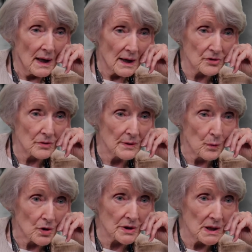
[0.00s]
actually
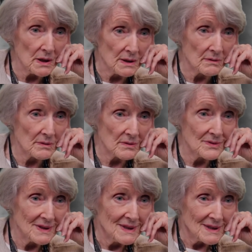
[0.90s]
working in
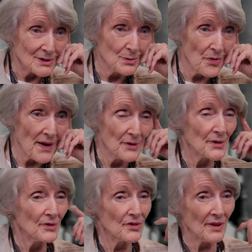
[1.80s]

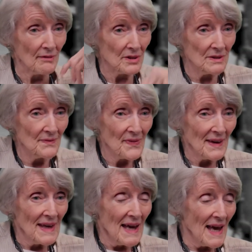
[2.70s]
2007, yeah.
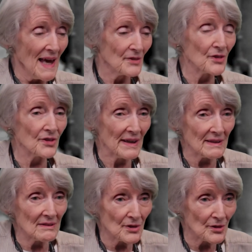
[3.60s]
and sent
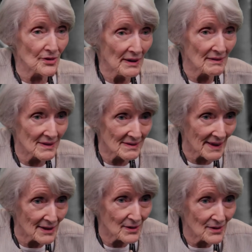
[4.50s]
it to St.
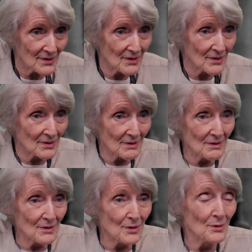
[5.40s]
sent it
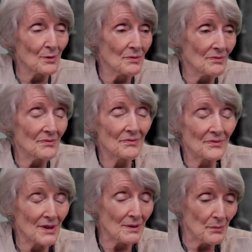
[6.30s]
to
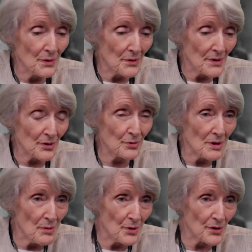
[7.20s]
the Computer
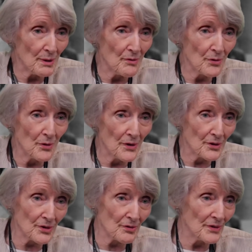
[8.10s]
History Museum for
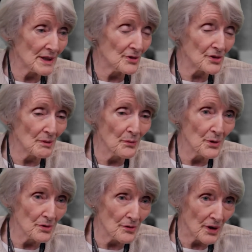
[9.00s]
this Vintage
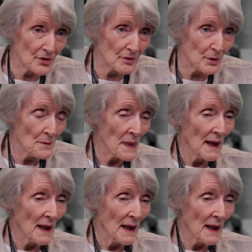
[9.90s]
Computer Festival.